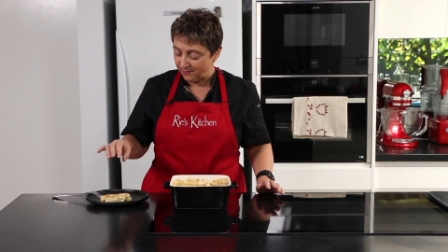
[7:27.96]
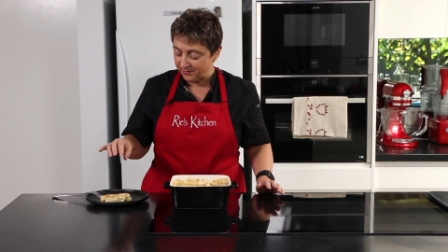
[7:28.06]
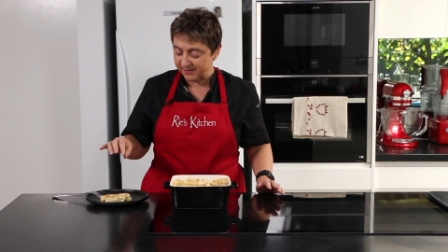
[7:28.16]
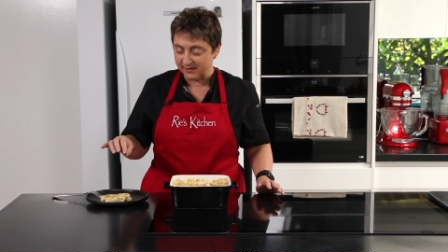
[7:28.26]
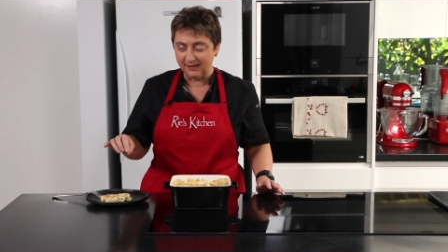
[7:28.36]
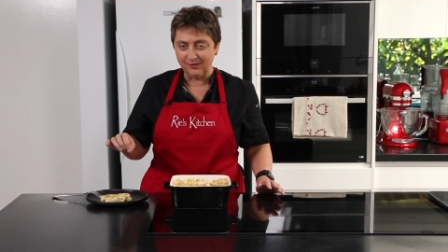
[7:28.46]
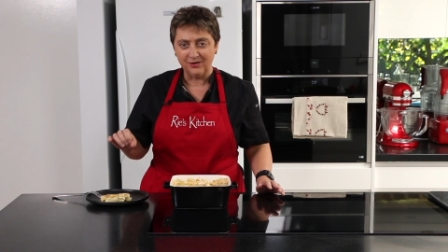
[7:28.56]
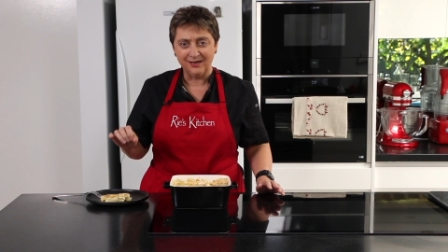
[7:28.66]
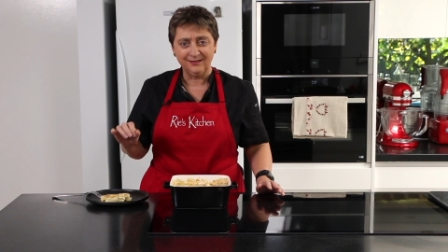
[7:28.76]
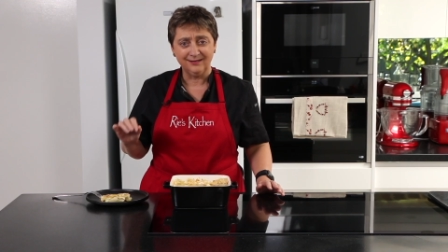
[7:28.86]
The
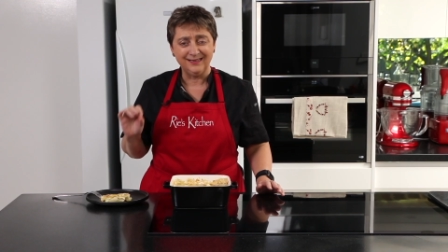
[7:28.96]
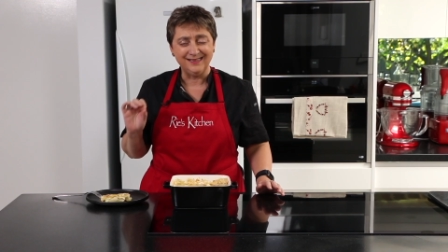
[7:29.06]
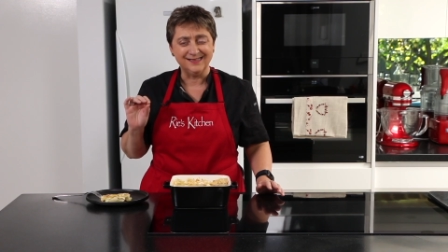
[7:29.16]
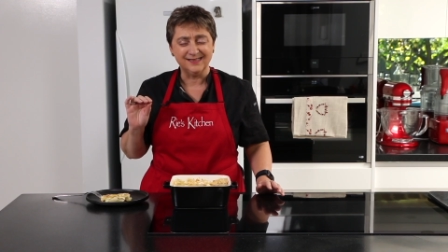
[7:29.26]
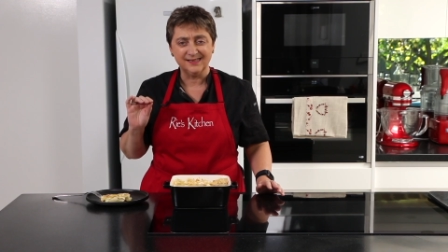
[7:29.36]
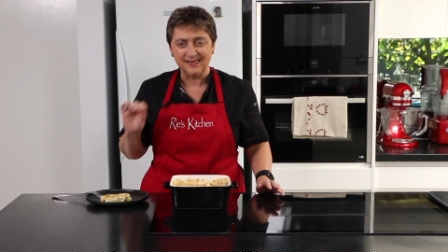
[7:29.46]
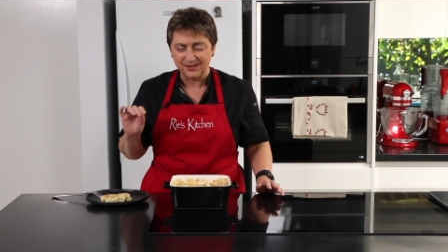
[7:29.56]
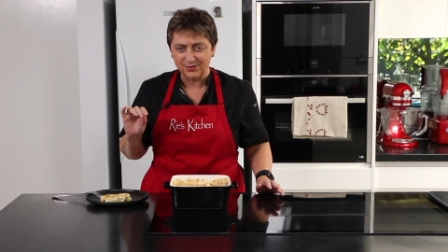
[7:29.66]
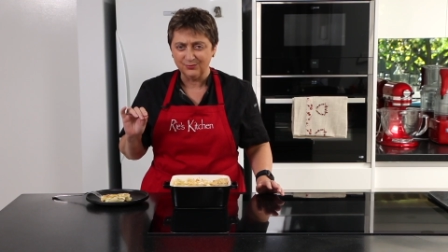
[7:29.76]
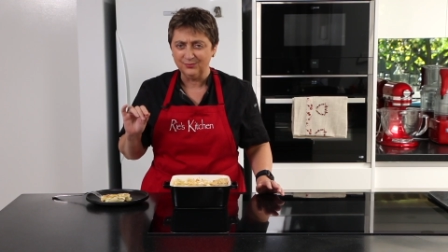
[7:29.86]
celeriac is
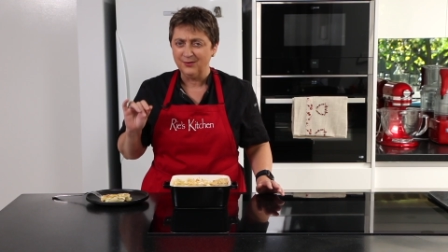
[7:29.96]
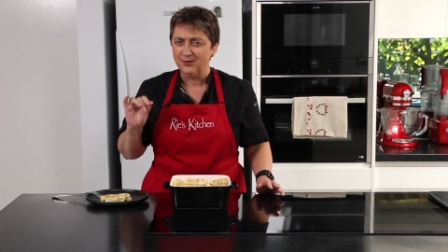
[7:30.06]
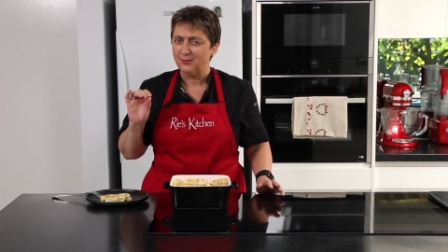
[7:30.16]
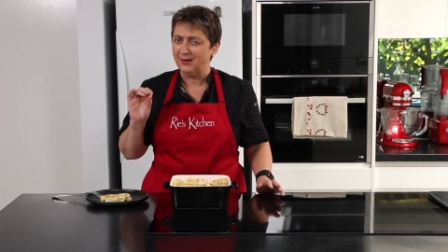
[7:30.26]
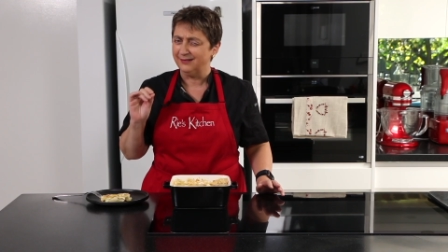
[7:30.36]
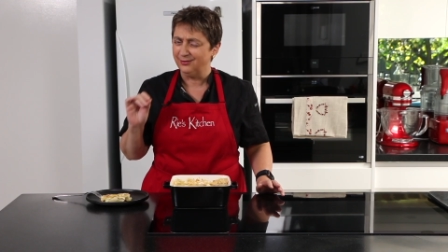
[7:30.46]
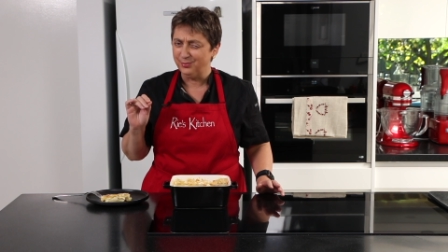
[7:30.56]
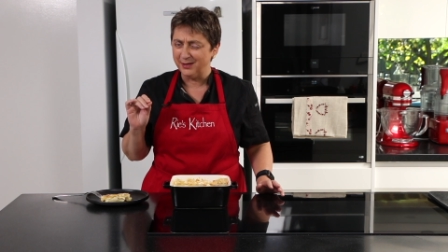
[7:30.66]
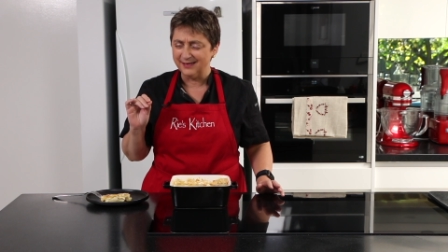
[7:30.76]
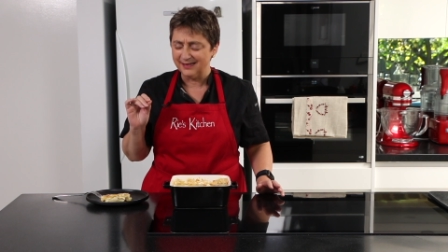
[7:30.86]
subtle, a little
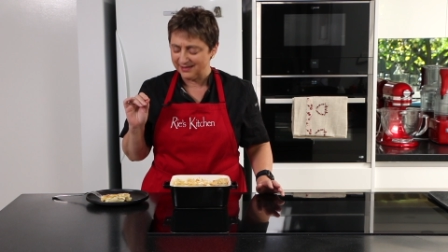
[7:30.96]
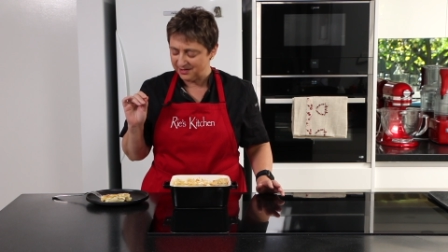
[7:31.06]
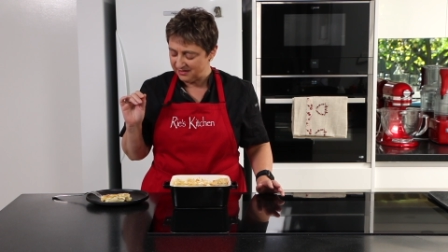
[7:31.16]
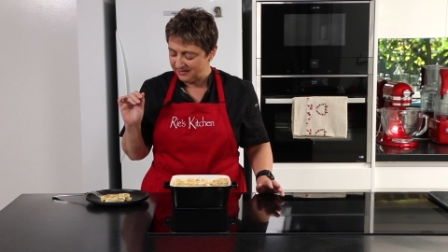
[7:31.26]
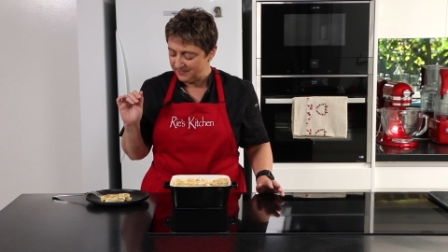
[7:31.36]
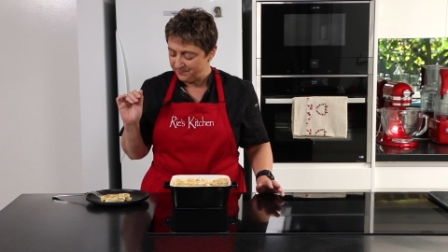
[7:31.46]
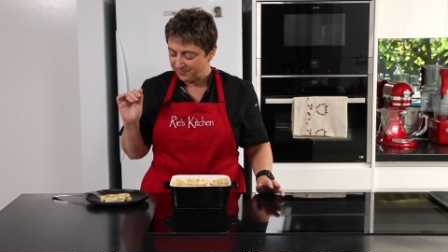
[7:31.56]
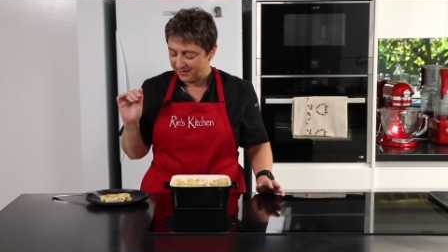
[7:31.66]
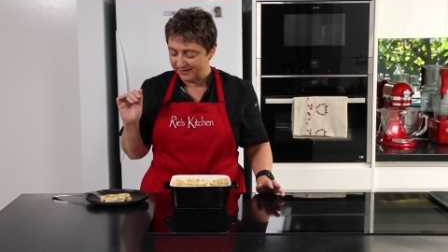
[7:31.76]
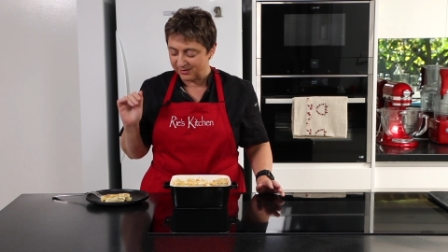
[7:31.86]
bit nutty.
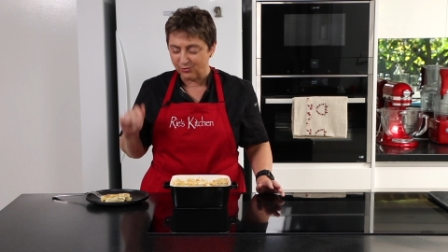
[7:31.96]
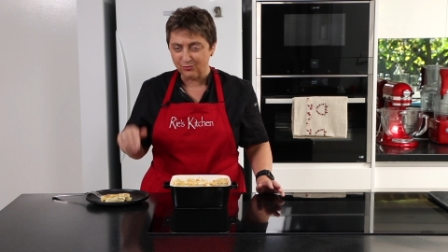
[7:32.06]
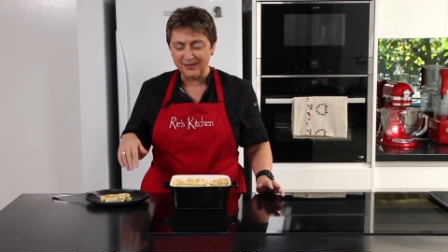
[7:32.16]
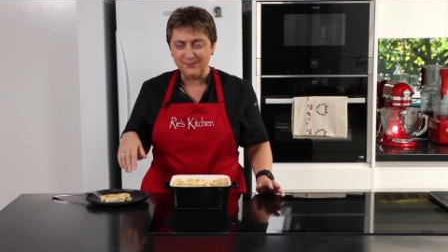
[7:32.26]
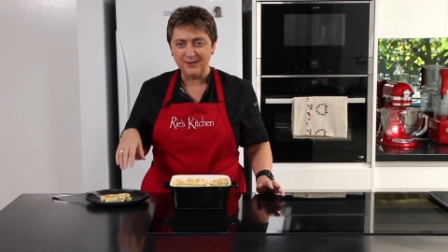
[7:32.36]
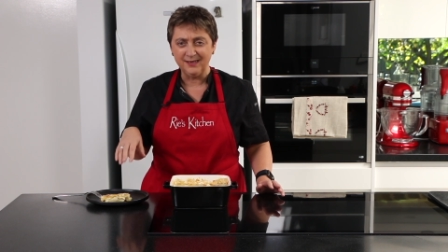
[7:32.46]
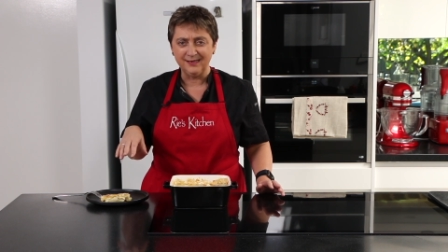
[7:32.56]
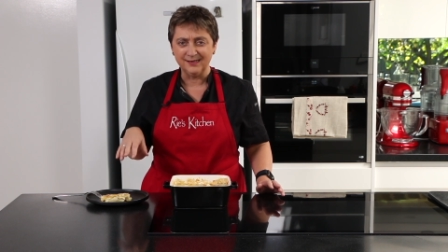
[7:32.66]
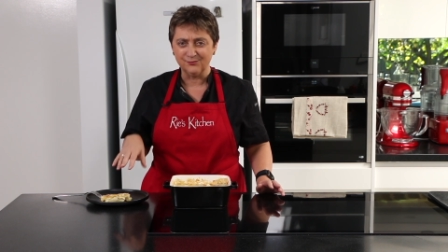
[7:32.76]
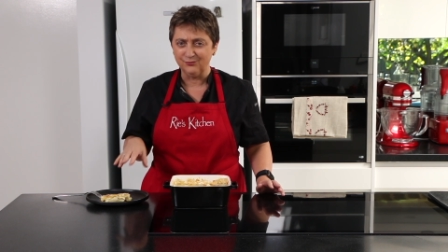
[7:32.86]
It's creamy,
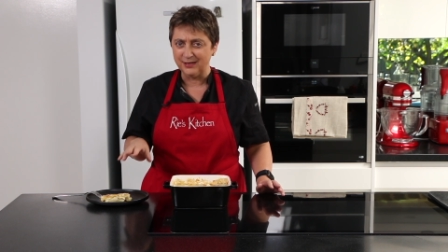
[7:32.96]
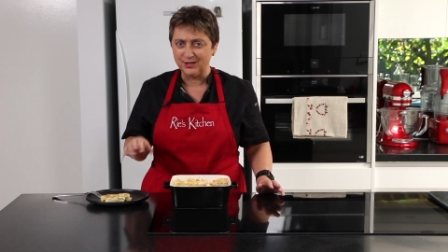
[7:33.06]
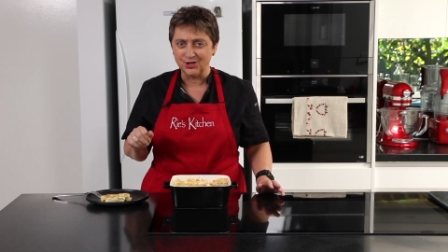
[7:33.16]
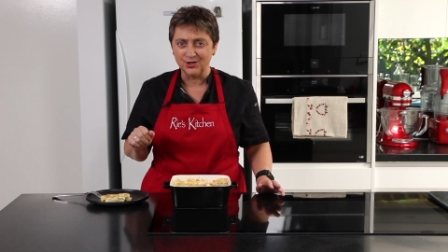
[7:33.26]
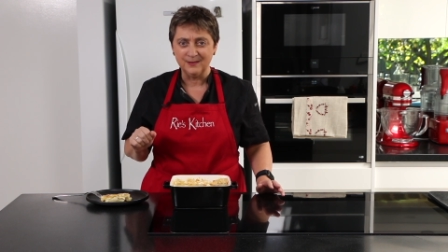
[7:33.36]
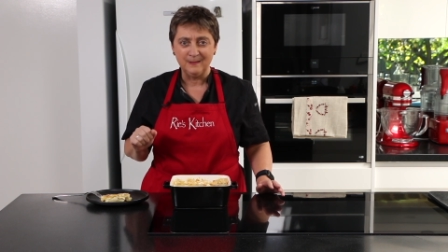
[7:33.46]
it's rich.